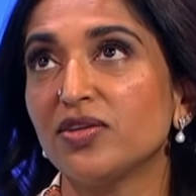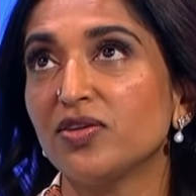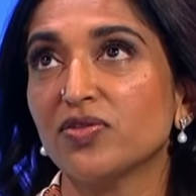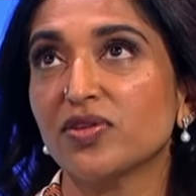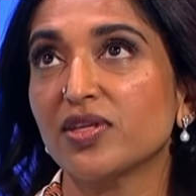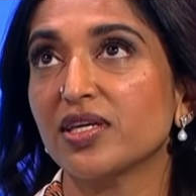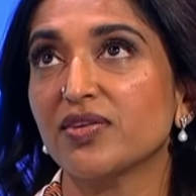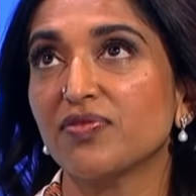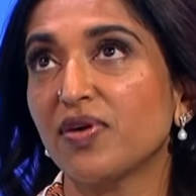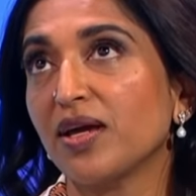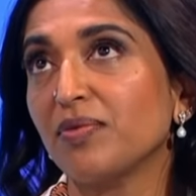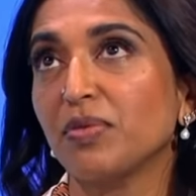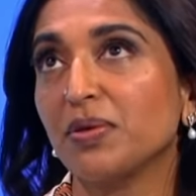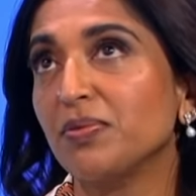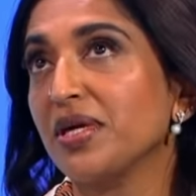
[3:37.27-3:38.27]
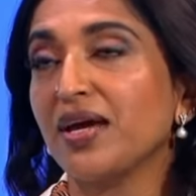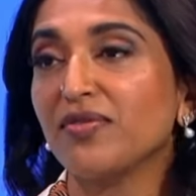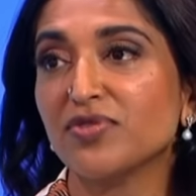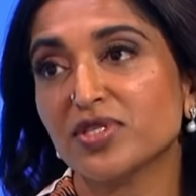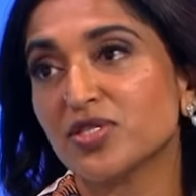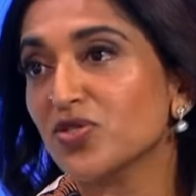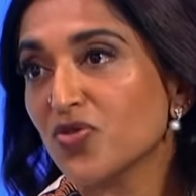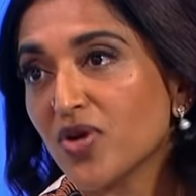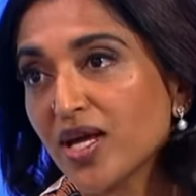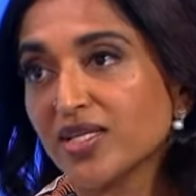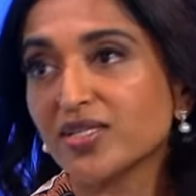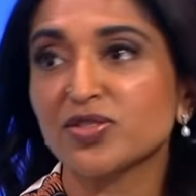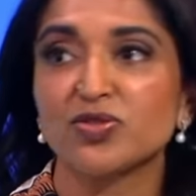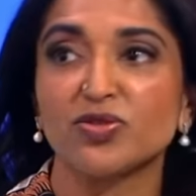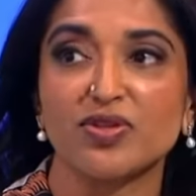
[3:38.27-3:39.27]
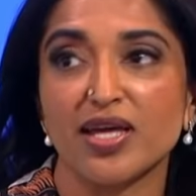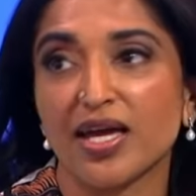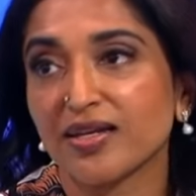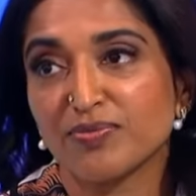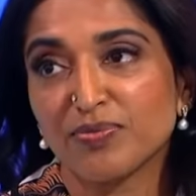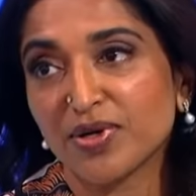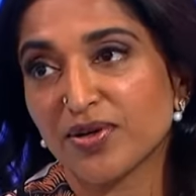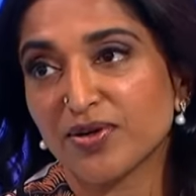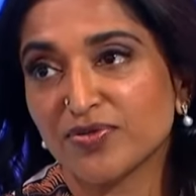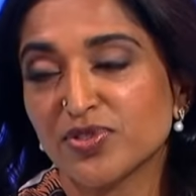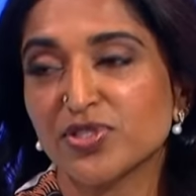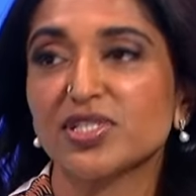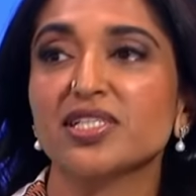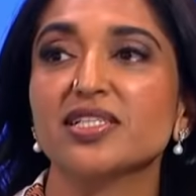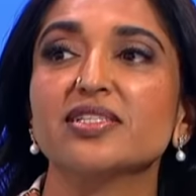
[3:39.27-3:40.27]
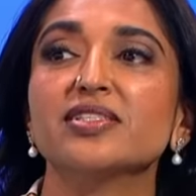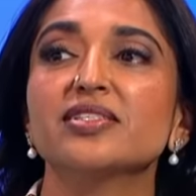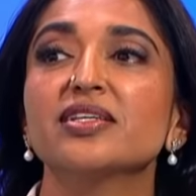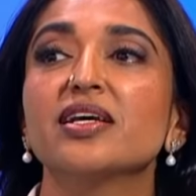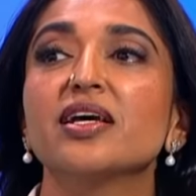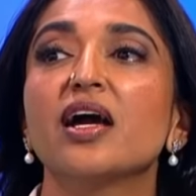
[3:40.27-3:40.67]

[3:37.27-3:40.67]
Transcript: You think if I maybe have this dress or that pair of jeans,